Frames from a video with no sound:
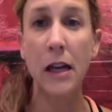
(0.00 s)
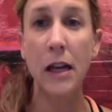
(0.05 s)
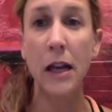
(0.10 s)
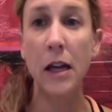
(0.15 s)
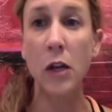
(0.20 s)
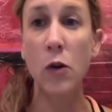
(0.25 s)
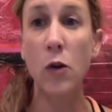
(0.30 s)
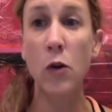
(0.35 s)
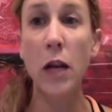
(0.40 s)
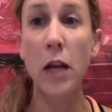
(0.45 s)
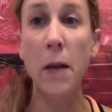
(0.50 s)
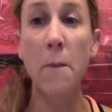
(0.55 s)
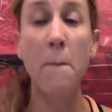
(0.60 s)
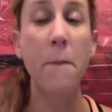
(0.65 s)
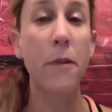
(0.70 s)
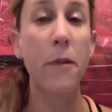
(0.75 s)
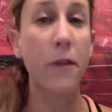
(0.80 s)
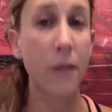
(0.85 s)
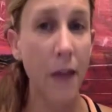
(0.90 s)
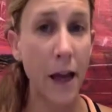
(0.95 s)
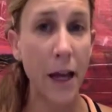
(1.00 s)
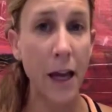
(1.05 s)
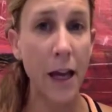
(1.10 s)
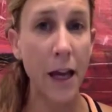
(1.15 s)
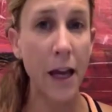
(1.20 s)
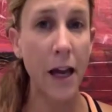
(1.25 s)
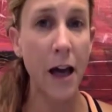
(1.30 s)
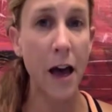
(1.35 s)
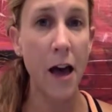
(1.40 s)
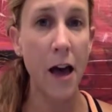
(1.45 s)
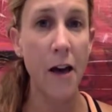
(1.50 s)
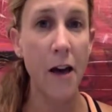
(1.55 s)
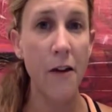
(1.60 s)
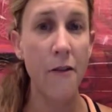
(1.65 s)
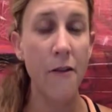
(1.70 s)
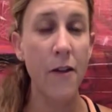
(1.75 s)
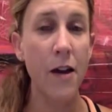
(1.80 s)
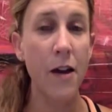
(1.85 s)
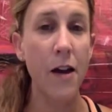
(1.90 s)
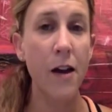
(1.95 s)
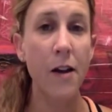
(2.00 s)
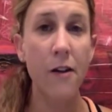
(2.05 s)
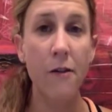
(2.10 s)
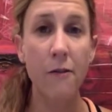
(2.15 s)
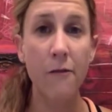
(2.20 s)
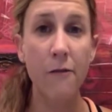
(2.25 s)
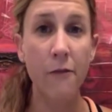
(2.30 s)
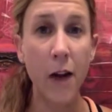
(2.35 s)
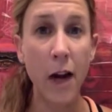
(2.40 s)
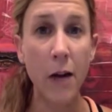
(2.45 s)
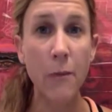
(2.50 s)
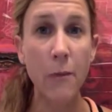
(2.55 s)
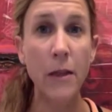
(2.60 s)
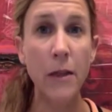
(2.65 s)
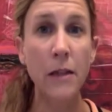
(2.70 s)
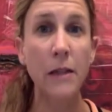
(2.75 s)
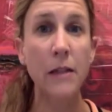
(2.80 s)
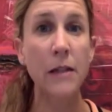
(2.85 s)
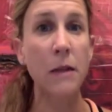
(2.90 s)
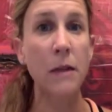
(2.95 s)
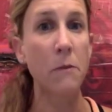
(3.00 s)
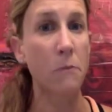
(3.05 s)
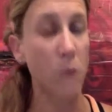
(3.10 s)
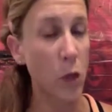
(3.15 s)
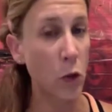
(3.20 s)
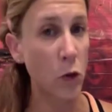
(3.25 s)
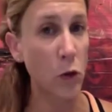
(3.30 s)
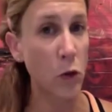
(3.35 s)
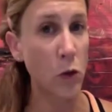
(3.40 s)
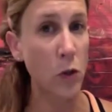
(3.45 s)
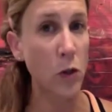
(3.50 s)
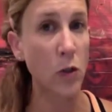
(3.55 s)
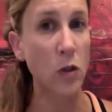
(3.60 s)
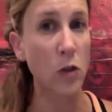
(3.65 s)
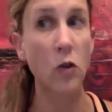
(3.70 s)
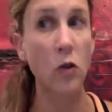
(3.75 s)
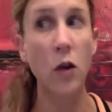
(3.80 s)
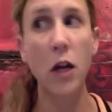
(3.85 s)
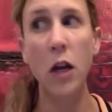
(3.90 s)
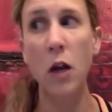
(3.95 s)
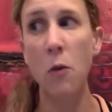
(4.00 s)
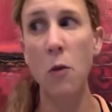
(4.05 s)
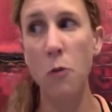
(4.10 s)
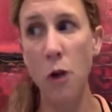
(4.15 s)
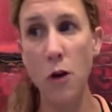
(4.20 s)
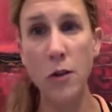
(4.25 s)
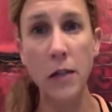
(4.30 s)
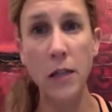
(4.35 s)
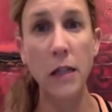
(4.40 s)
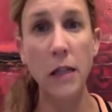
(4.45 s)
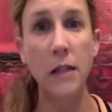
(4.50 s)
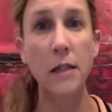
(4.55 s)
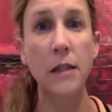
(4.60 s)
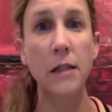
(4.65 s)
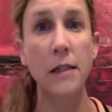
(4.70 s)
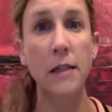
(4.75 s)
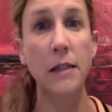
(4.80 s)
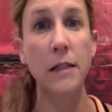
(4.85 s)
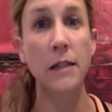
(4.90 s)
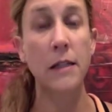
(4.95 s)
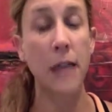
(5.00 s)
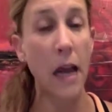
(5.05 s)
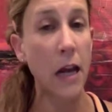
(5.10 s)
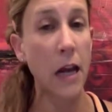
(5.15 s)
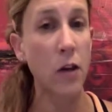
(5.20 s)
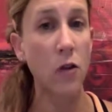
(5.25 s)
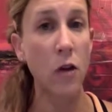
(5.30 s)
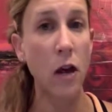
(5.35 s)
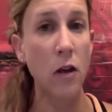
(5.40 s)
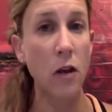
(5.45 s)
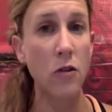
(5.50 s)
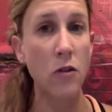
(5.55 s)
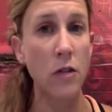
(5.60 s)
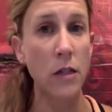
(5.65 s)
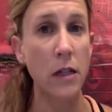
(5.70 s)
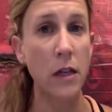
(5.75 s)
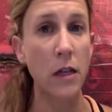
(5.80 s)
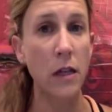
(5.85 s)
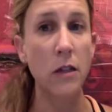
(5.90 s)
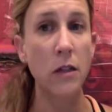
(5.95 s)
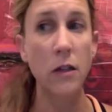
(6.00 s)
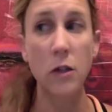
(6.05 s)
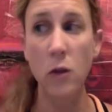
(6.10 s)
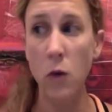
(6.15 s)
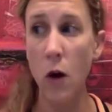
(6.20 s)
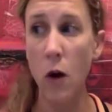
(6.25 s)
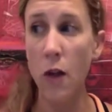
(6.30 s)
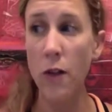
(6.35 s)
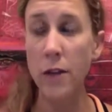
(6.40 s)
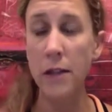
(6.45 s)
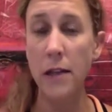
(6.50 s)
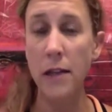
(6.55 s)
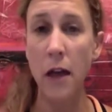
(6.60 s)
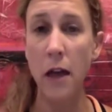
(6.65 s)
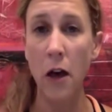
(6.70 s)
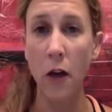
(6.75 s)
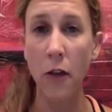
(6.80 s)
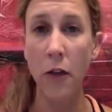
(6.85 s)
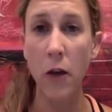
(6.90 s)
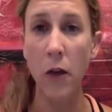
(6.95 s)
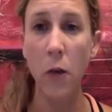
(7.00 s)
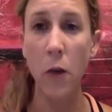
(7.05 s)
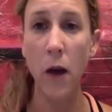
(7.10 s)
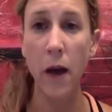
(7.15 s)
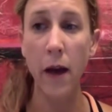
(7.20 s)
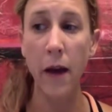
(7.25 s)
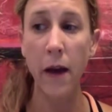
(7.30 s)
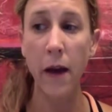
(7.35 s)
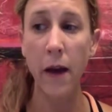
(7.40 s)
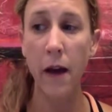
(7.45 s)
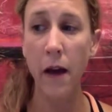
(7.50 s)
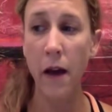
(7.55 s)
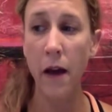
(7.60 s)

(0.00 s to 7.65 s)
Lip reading: You're eating plenty of vitamins and minerals, and you're getting your protein to sustain your energy and to do all this in a healthy way.